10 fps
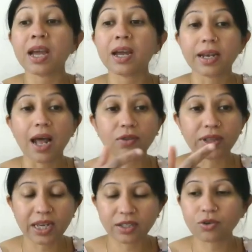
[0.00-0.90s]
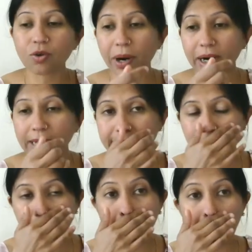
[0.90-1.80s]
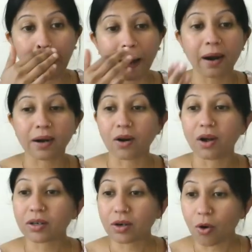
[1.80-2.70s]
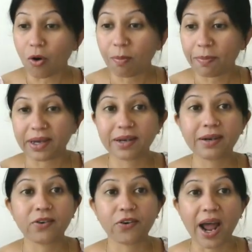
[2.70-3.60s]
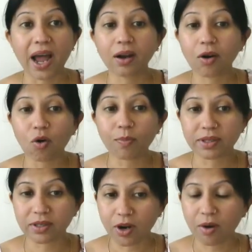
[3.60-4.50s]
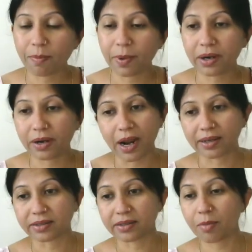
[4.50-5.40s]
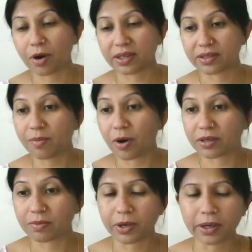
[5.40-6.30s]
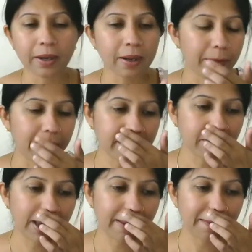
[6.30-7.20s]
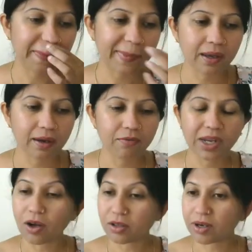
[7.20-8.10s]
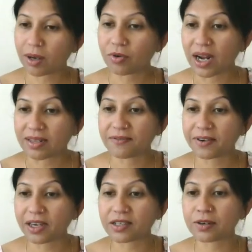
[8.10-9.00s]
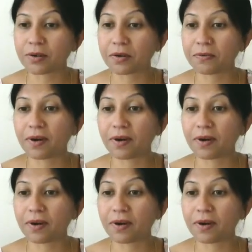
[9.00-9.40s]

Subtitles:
Now, these two parts are called cope and drag. Cope is the top part, drag is the bottom part. By the way, we'll also come to classification of